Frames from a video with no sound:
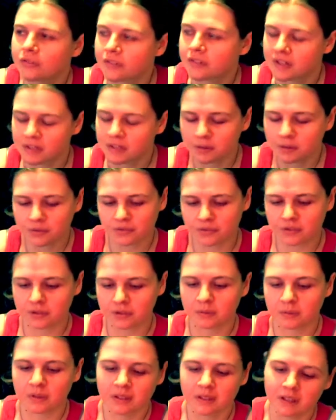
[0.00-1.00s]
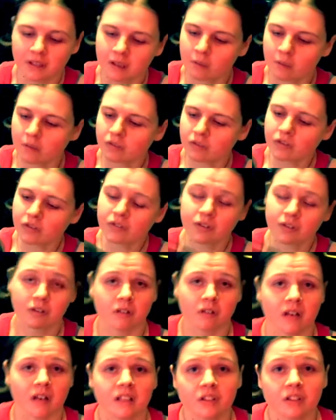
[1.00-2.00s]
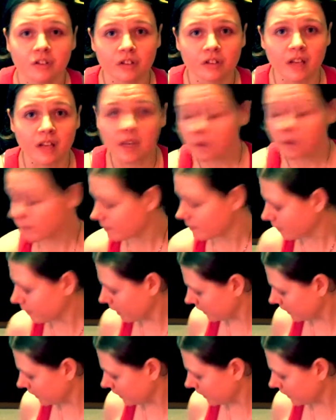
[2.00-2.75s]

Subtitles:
they used to, which is a crying shame for all